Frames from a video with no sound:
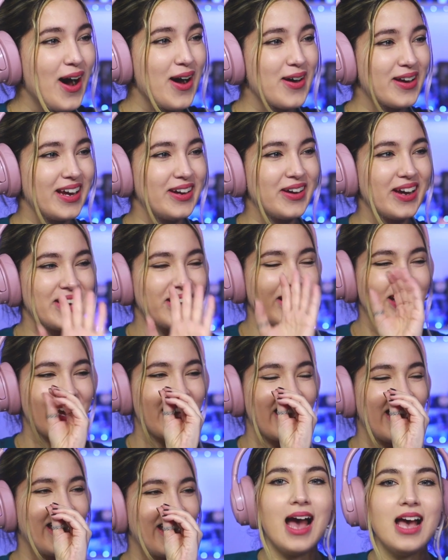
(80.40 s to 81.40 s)

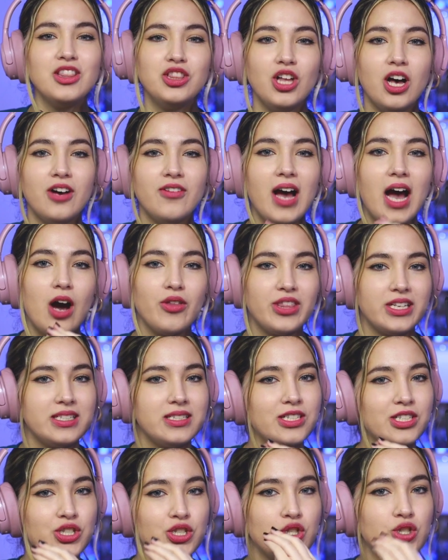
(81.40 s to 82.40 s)
Okay. I love how
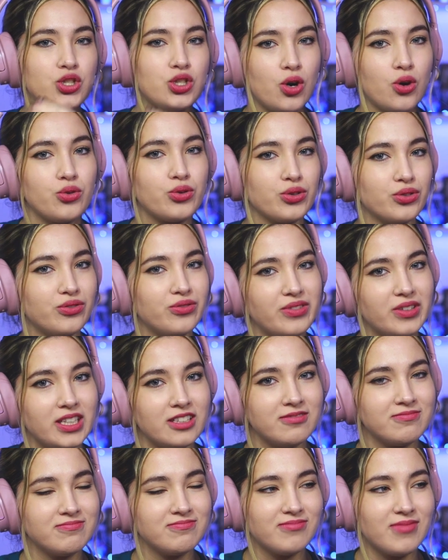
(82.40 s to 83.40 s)
this is so
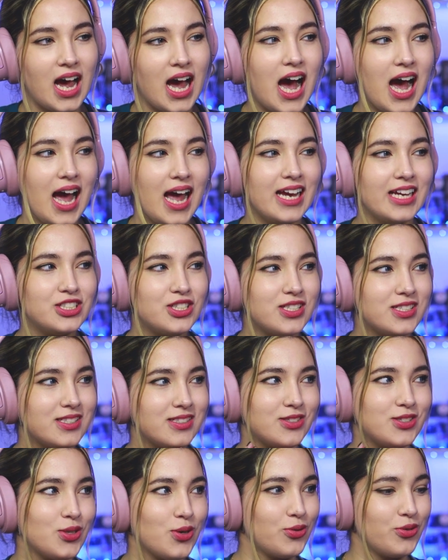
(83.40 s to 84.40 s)
groovy. It's
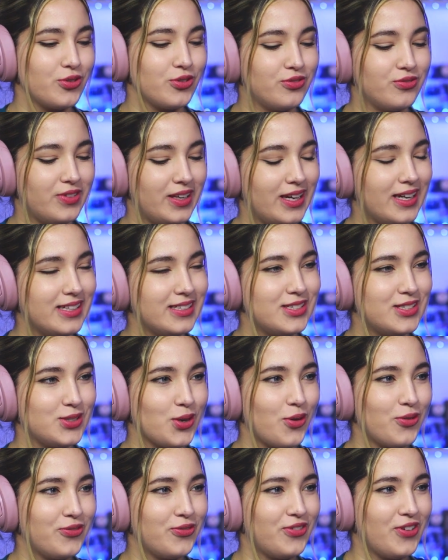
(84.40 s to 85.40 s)
so groovy, it's
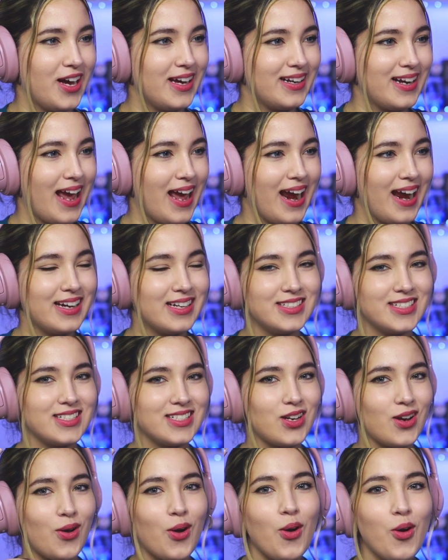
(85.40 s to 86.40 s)
so fun,
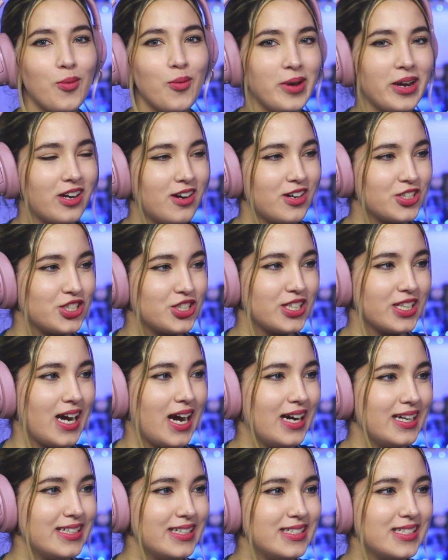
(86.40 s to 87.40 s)
and oh my gosh, the
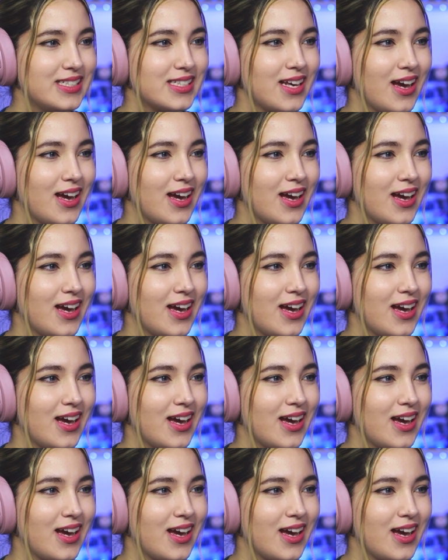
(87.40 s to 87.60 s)
guys.